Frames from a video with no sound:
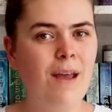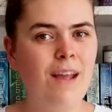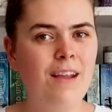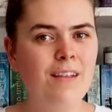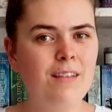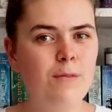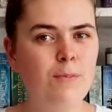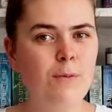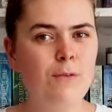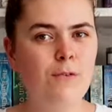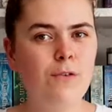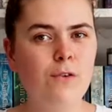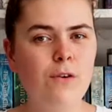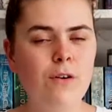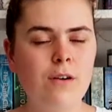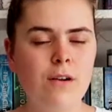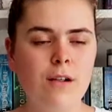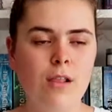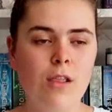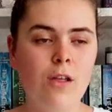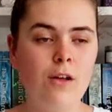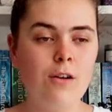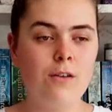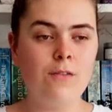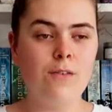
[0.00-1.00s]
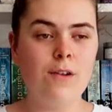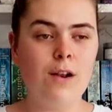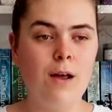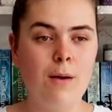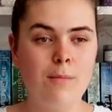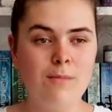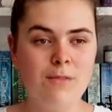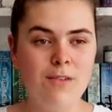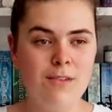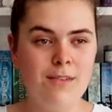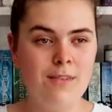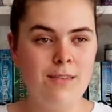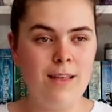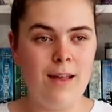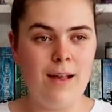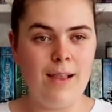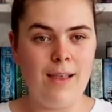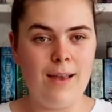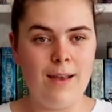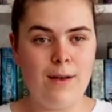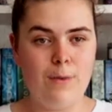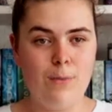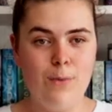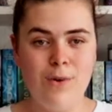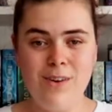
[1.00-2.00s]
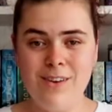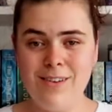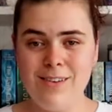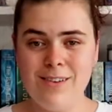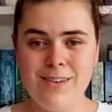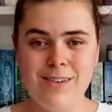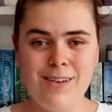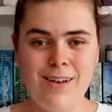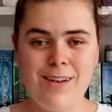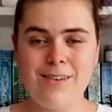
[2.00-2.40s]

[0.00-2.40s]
based before, and a lot of it I'm just there like, what?